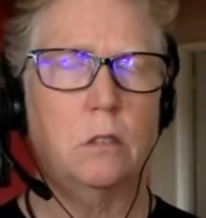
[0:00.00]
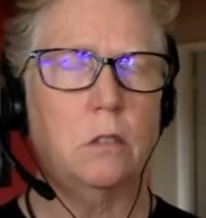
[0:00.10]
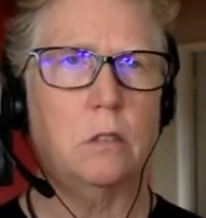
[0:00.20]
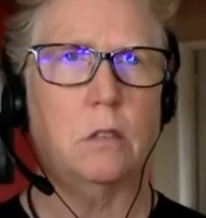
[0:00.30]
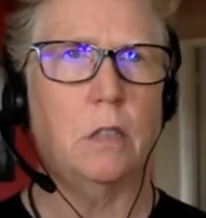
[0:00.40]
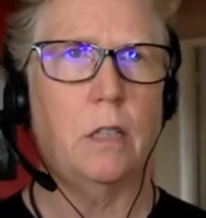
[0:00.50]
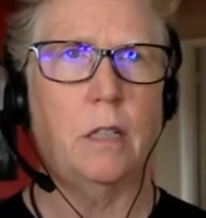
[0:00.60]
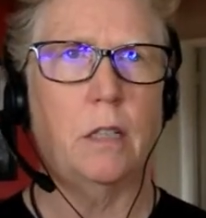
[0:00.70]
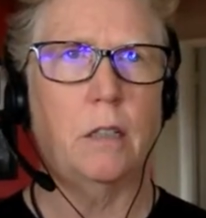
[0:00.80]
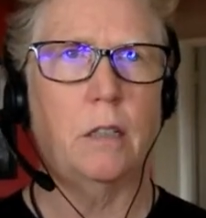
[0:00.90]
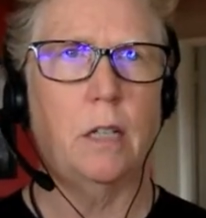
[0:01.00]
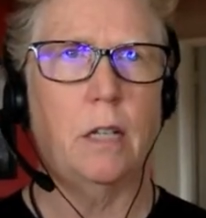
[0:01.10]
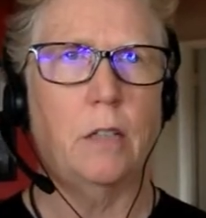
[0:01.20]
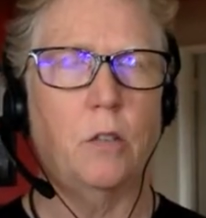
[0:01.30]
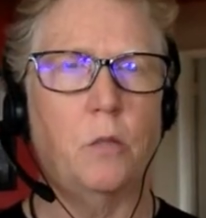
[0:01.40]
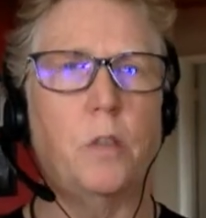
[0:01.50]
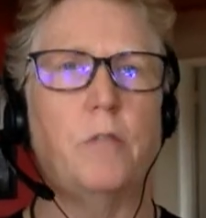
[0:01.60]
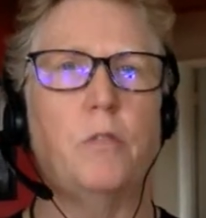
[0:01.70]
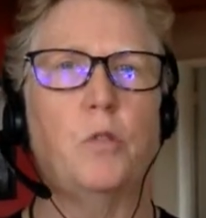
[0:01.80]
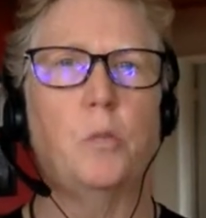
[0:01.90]
because I had to
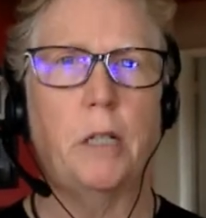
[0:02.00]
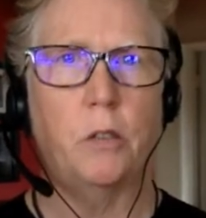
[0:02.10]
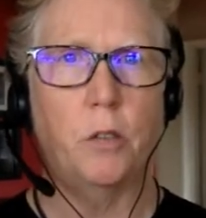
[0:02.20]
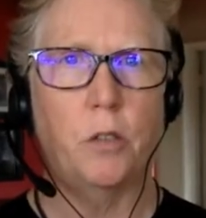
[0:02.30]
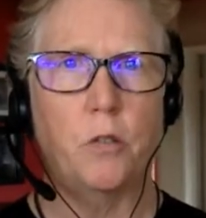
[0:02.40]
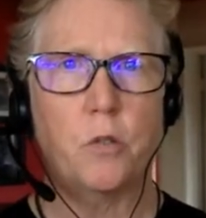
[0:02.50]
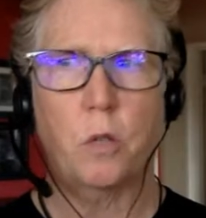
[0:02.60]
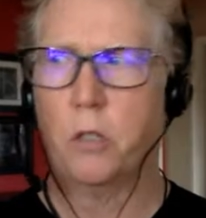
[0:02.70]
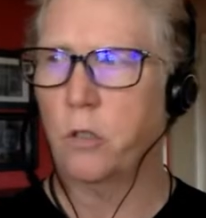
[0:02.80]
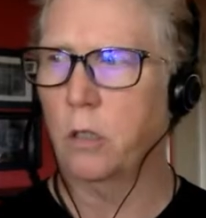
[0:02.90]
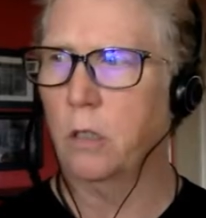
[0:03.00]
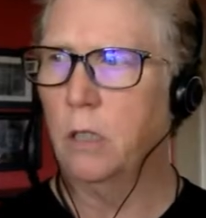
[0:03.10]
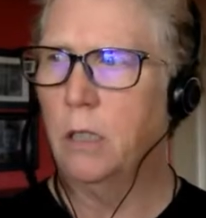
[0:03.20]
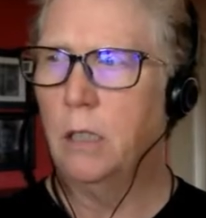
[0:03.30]
review my own instruction.